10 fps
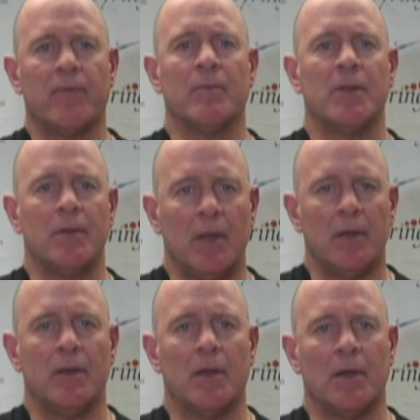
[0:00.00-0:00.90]
of them,
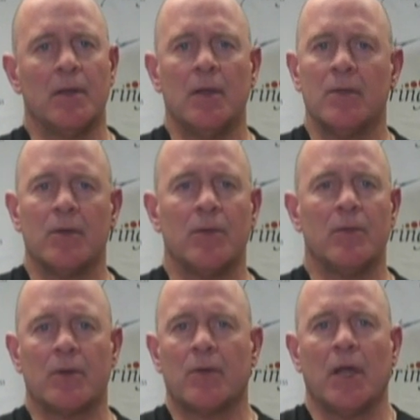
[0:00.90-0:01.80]
and
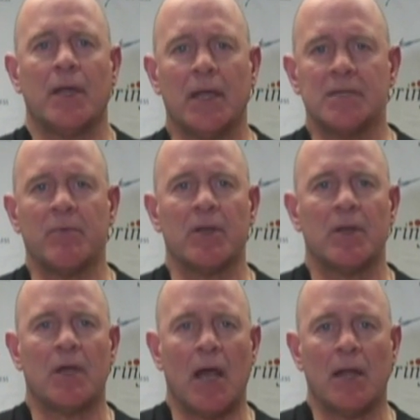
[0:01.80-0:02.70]
they're great kids, but
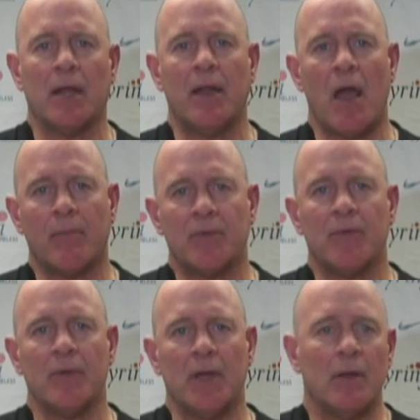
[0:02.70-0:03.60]
Kyle had the
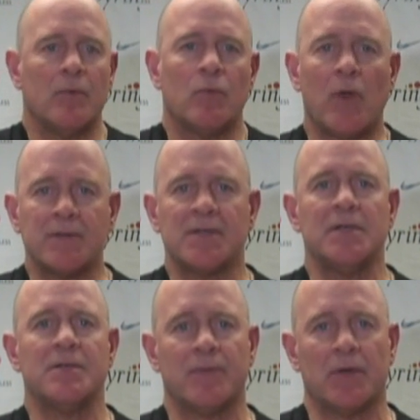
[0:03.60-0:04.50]
opportunity, a rough
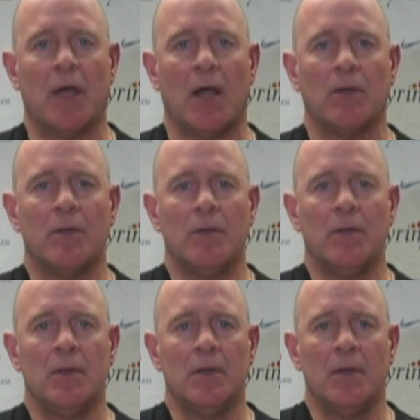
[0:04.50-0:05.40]
season for Kyle.
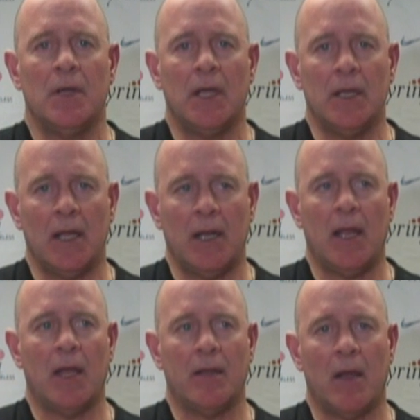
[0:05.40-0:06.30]
And he
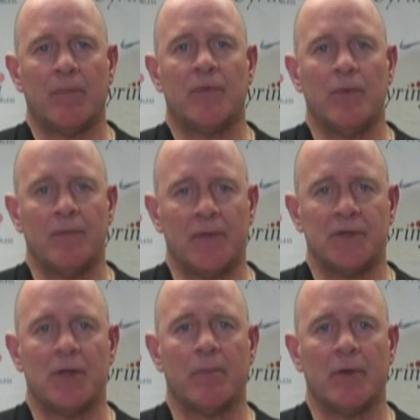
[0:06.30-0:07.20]
had the opportunity to
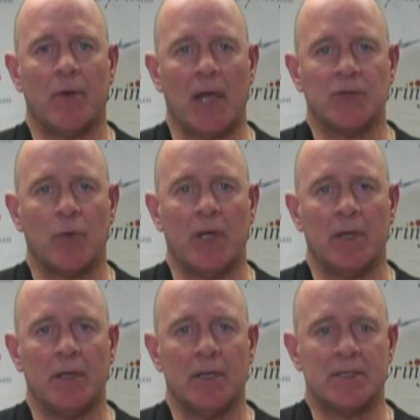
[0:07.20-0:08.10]
finish up and graduate.
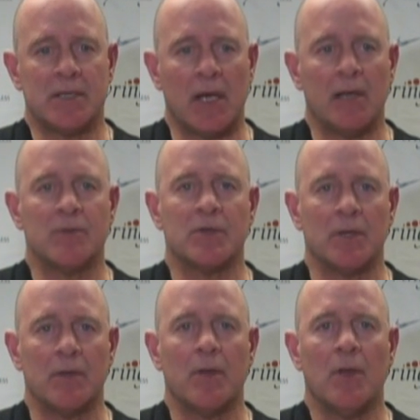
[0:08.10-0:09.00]
He decided he was
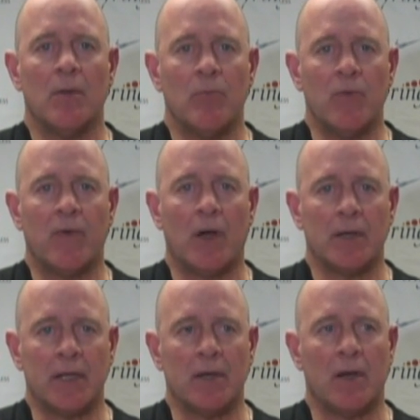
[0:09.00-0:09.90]
going to move
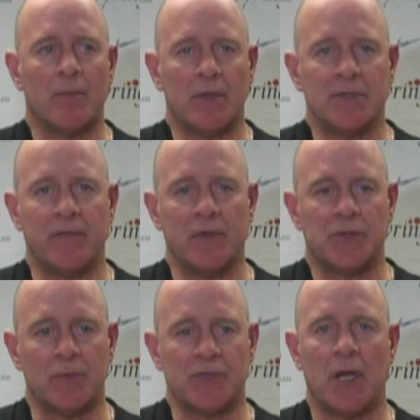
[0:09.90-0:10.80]
on, get on with his
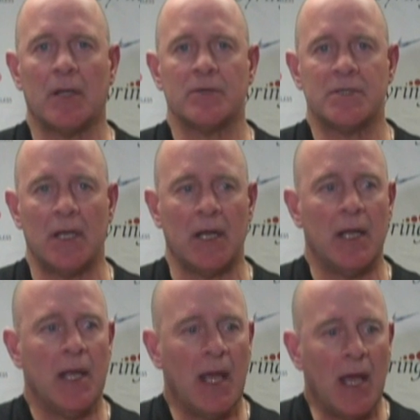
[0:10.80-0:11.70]
future, which I understand.
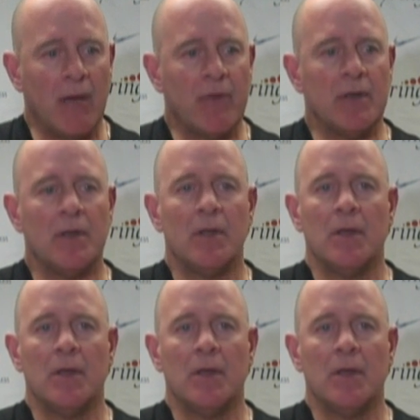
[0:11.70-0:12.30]
Evan,